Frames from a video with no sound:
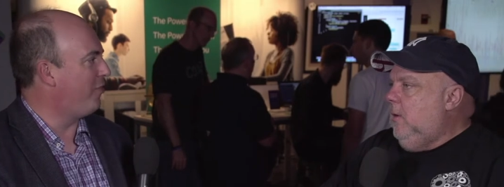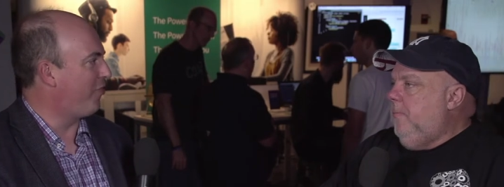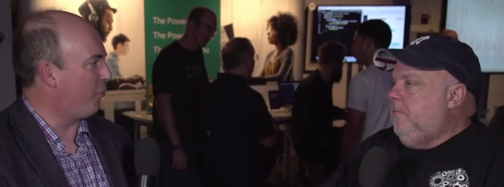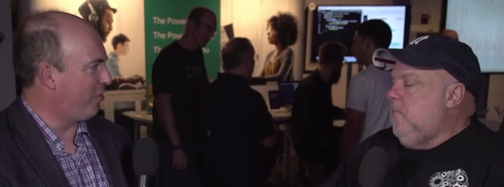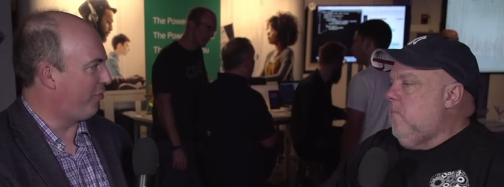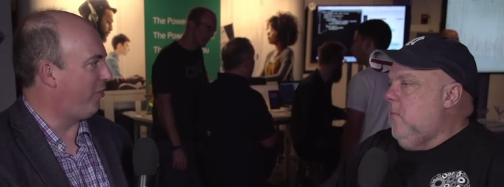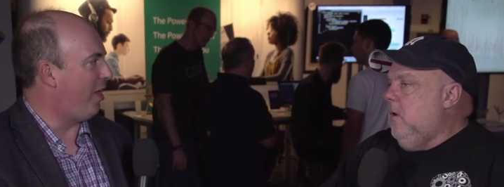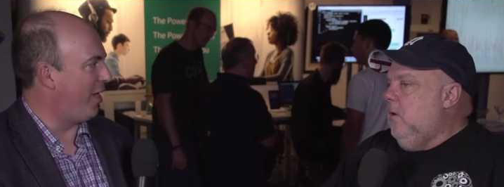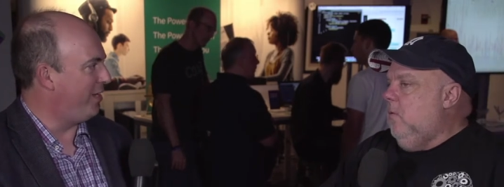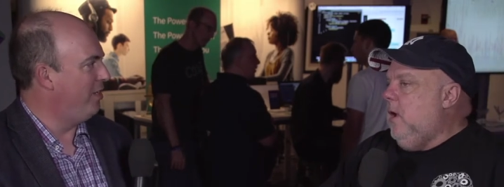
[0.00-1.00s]
Speaker 1: is, where's the
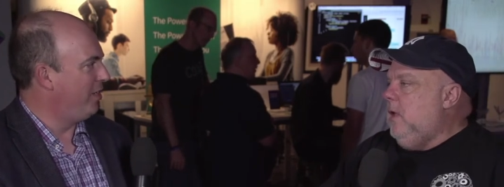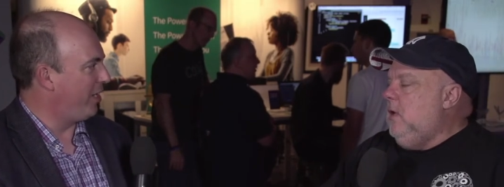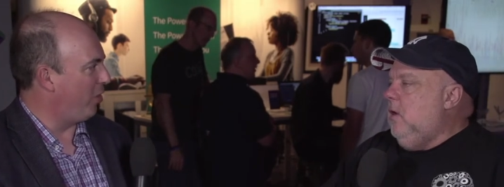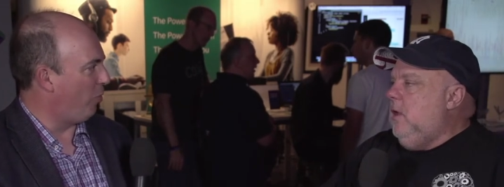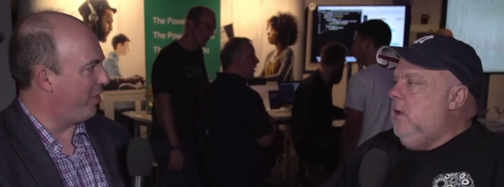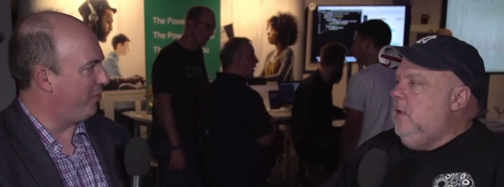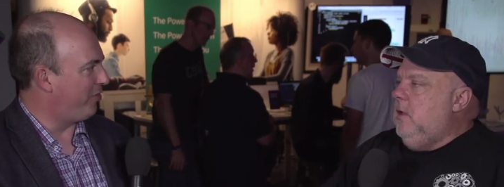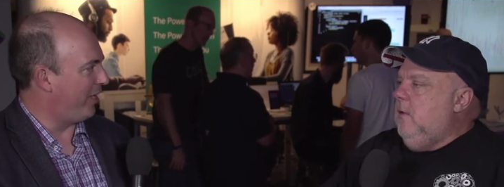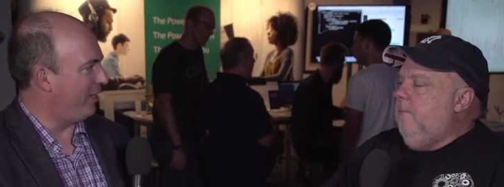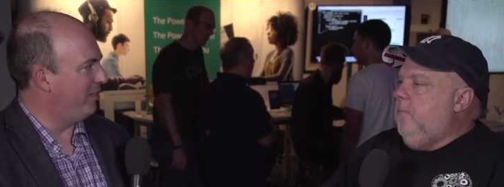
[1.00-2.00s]
line?
Speaker 2: Well, you, you know, know the, what are you
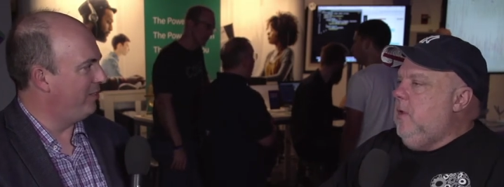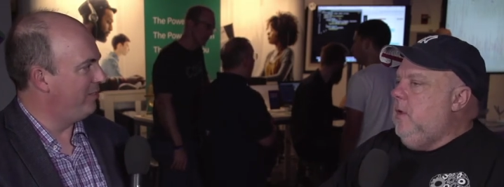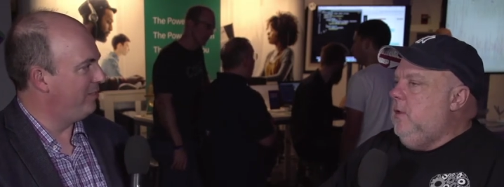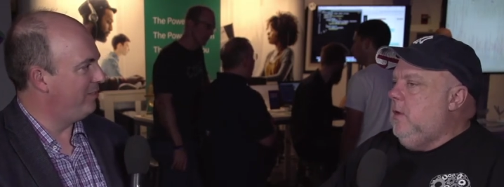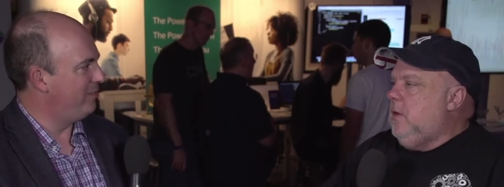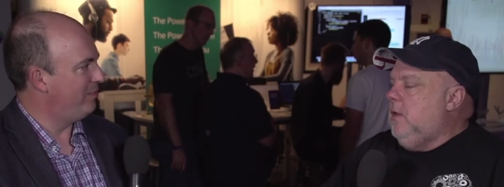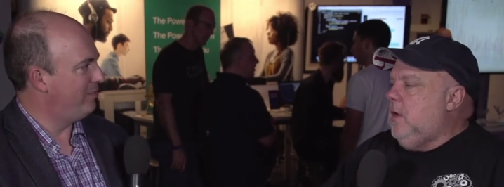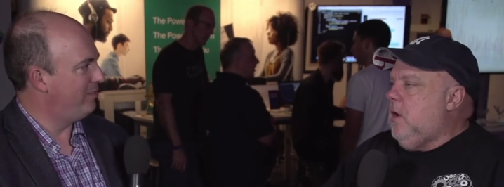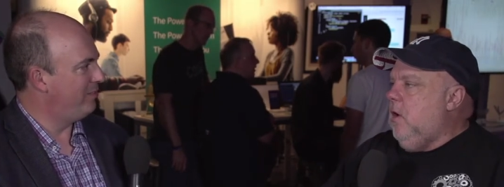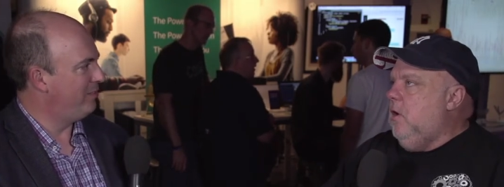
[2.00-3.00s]
seeing? The, the,
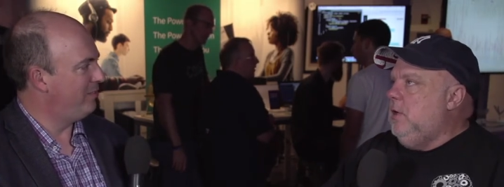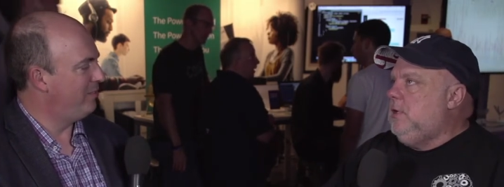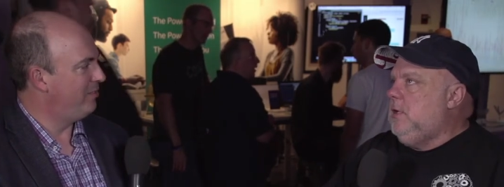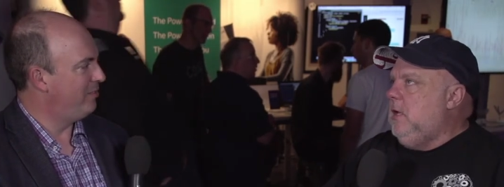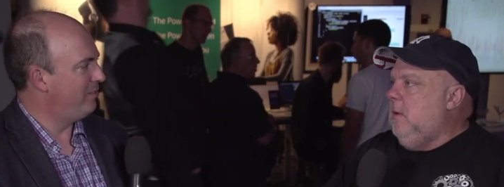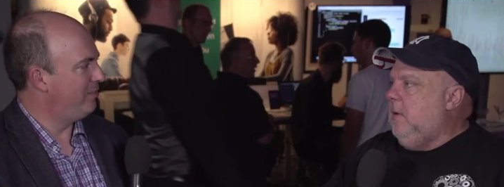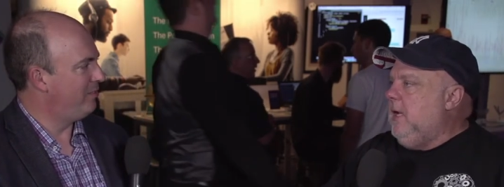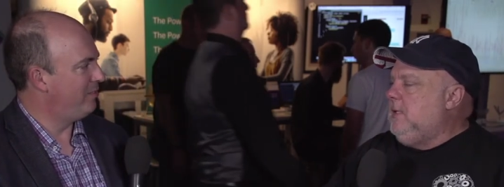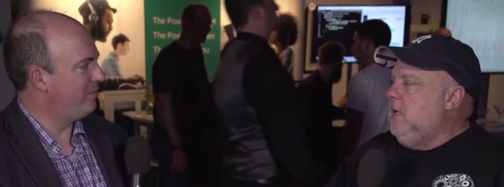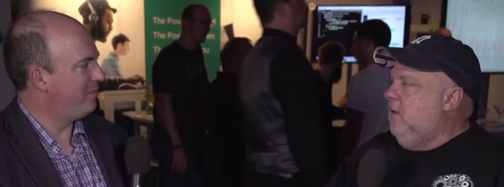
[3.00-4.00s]
the curse and the
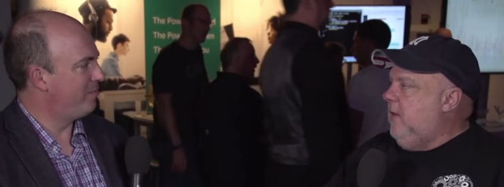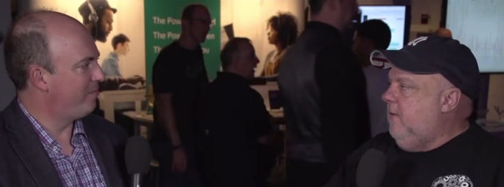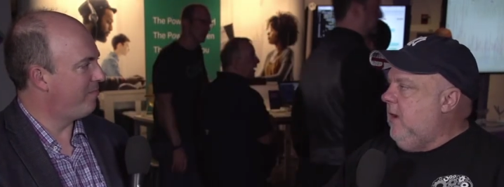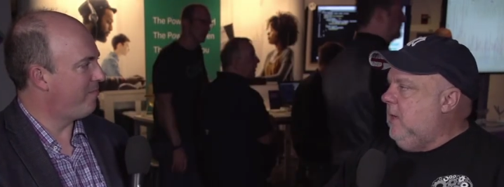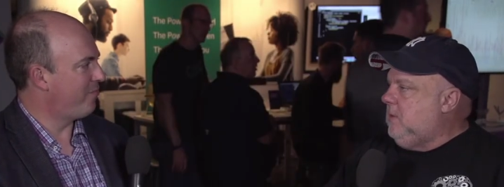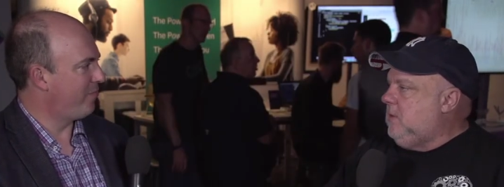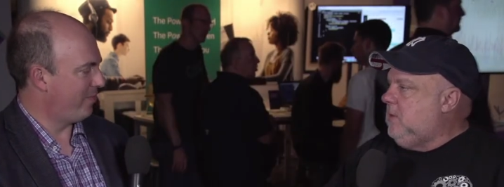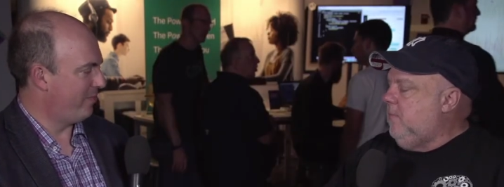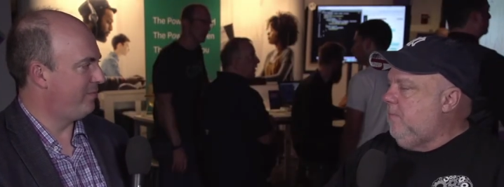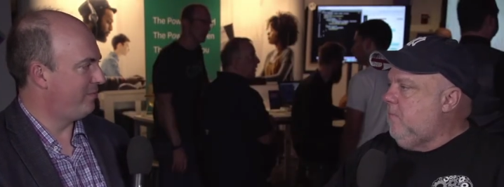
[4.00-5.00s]
blessing of
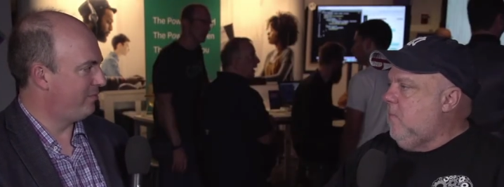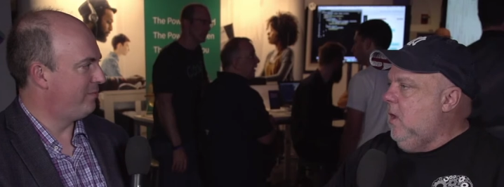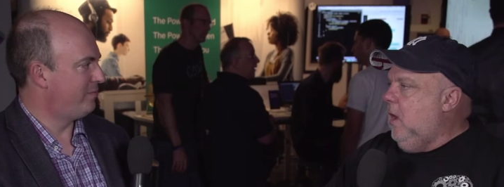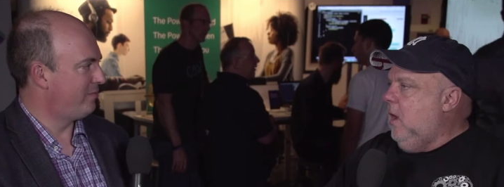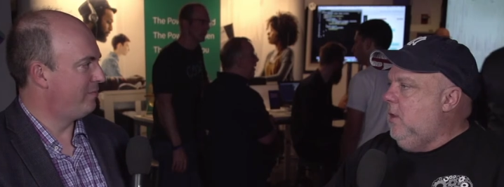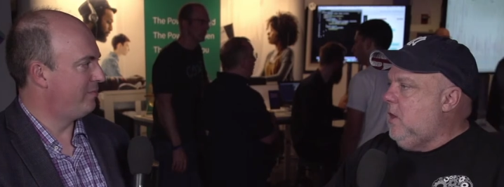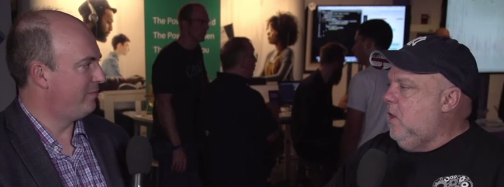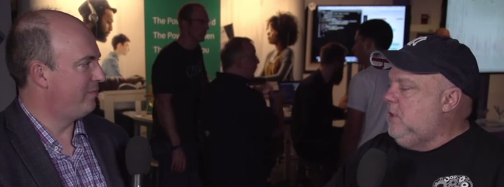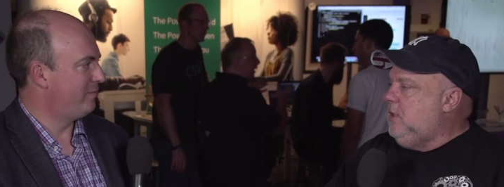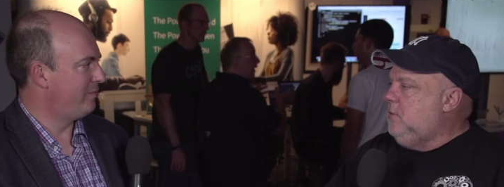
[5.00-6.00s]
DevOps. Uh, the
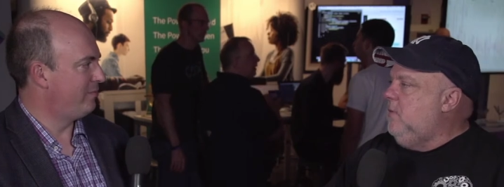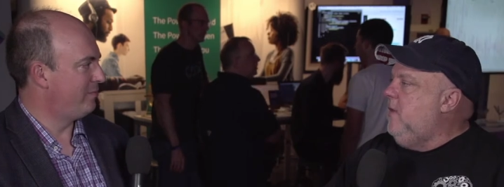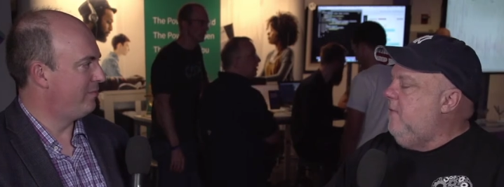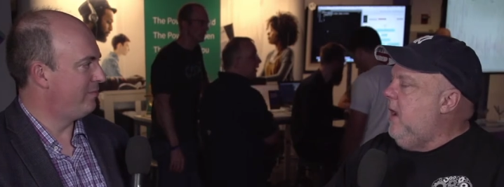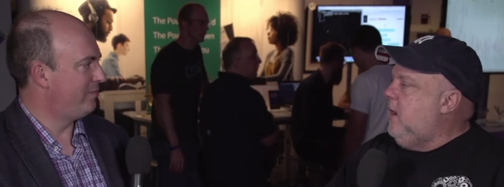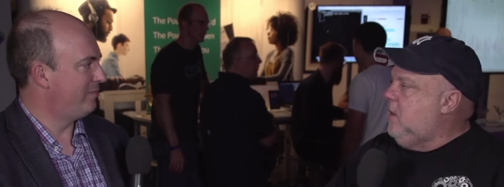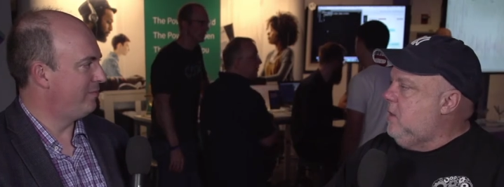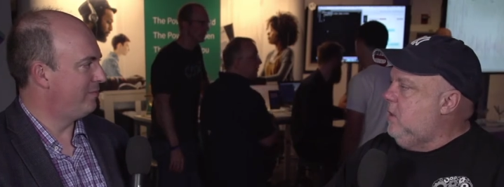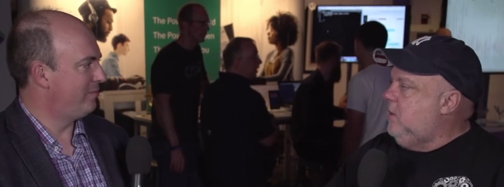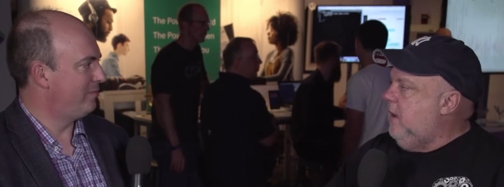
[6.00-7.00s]
curse is we've never had a
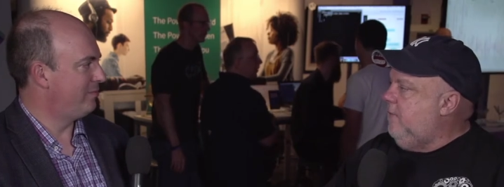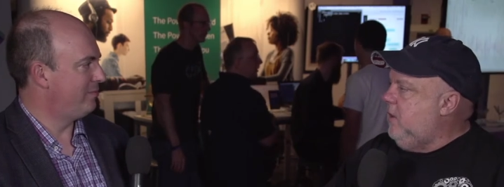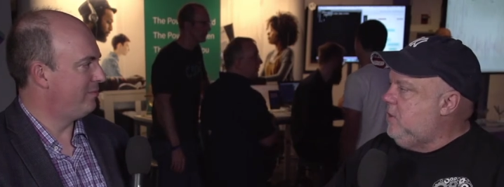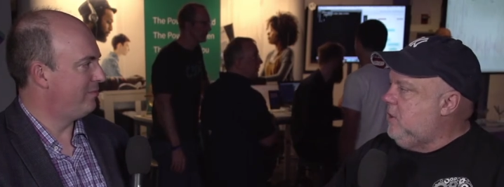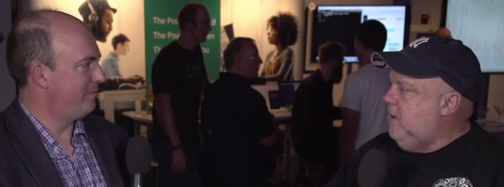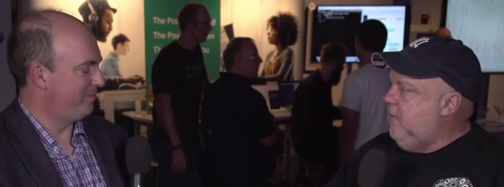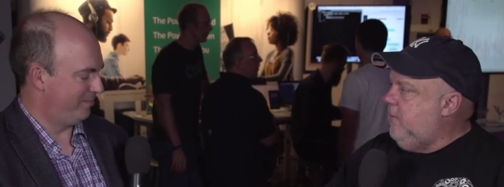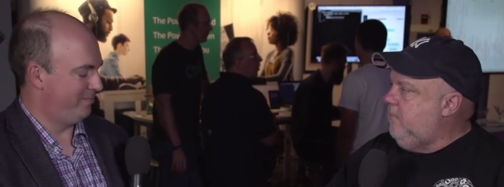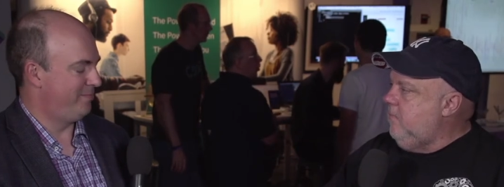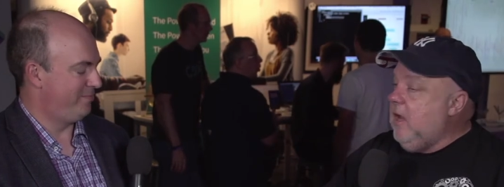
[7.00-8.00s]
clear definition of
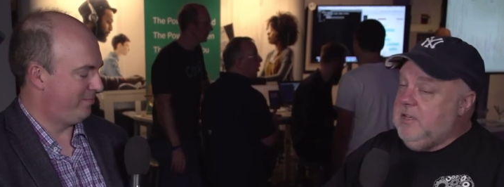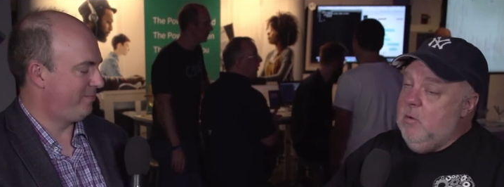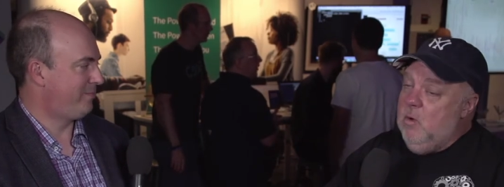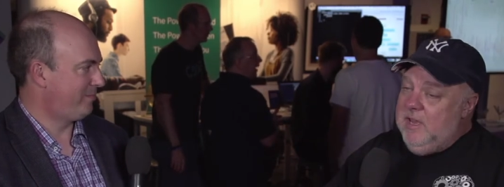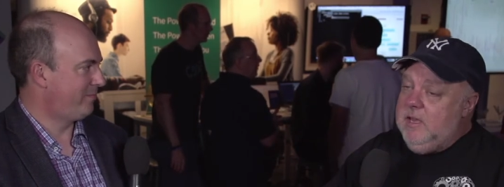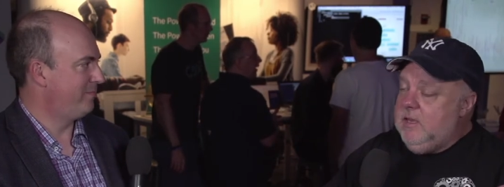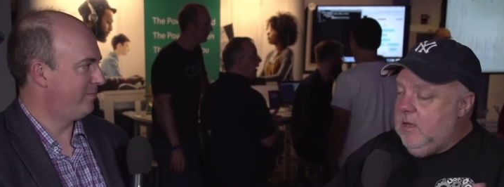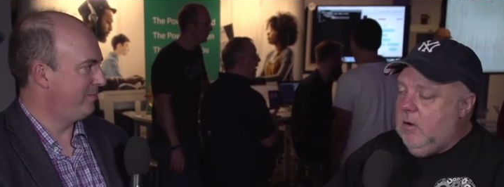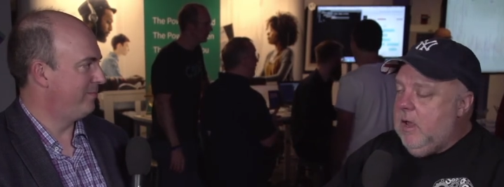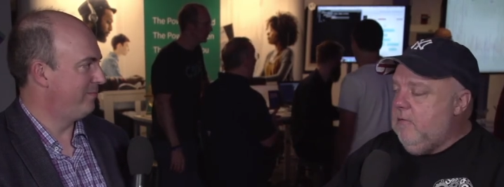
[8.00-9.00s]
it. I say we,
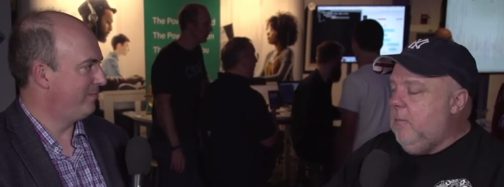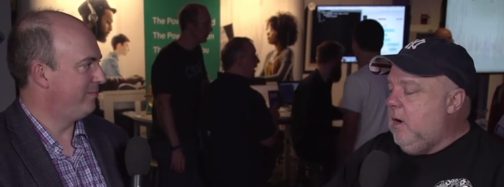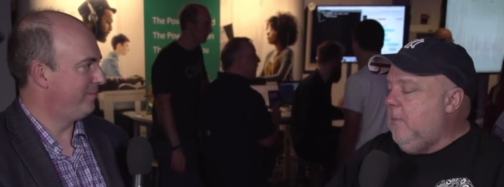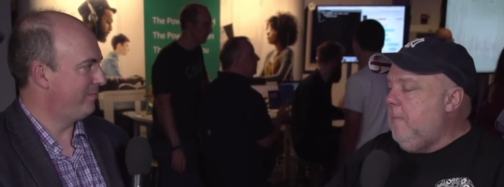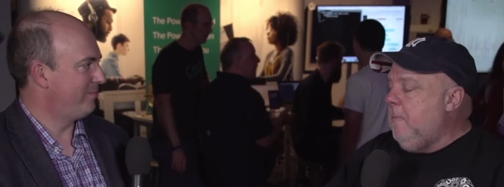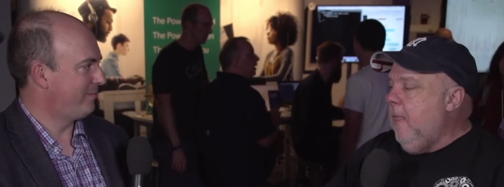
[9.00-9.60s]
you know, everybody, but,